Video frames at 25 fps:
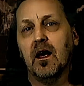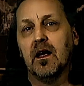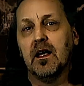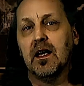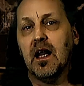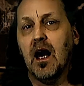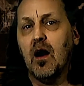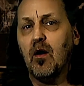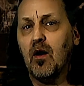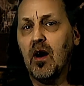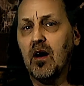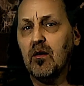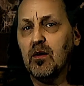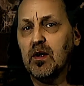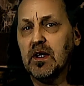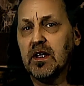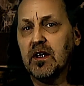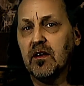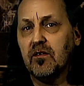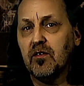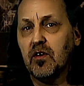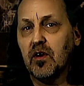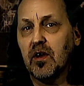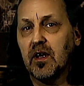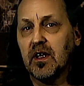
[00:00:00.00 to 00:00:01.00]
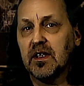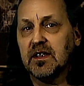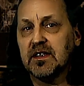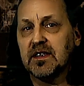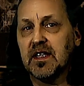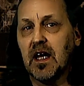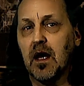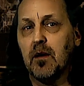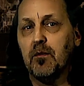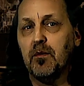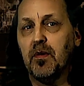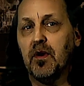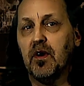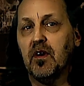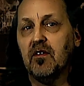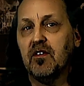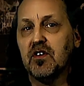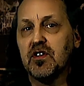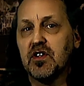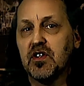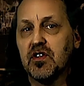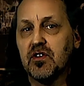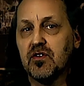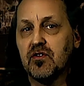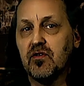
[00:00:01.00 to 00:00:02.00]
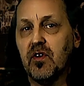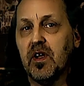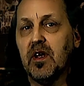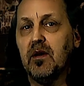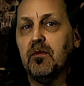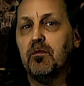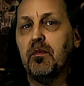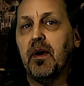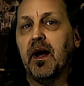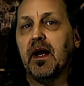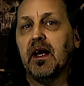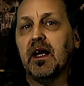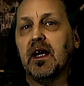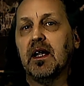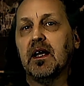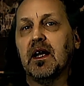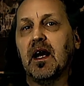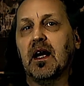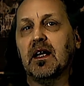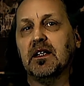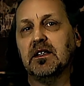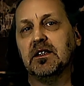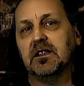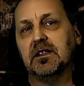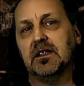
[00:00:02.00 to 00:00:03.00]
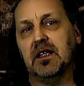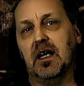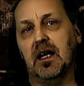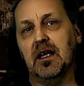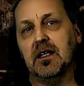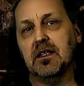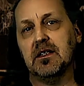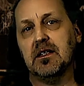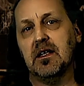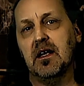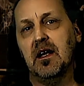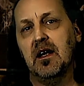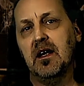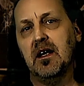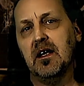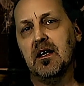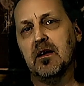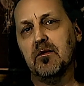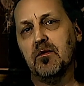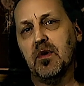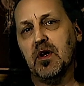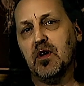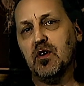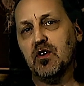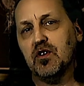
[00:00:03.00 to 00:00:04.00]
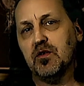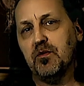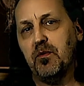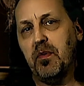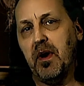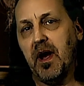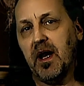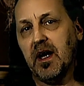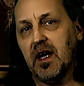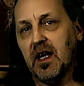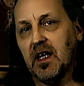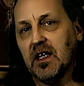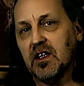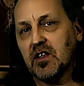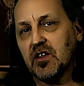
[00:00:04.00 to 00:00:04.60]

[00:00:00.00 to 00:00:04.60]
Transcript: Now I will give you an example of a string bending exercise, because bending